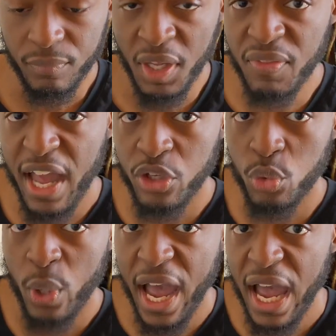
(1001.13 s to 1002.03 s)
that
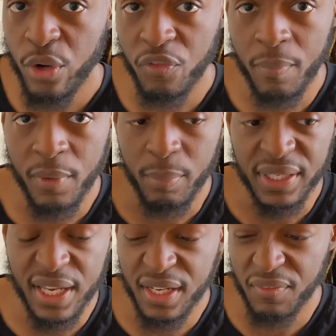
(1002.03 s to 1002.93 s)
you had from the
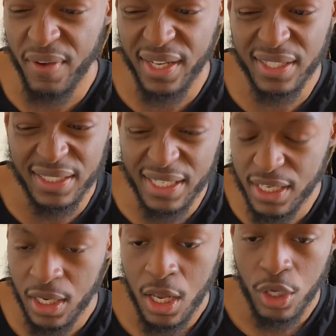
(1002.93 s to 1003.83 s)
beginning, if I can
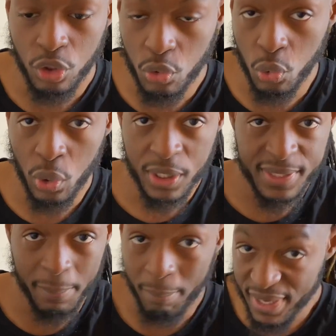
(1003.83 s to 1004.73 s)
get you
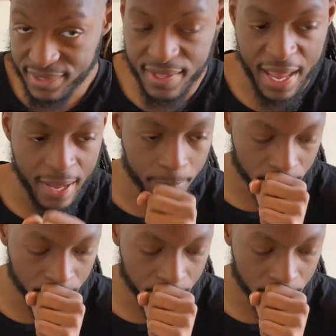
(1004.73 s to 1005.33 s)
to miss that,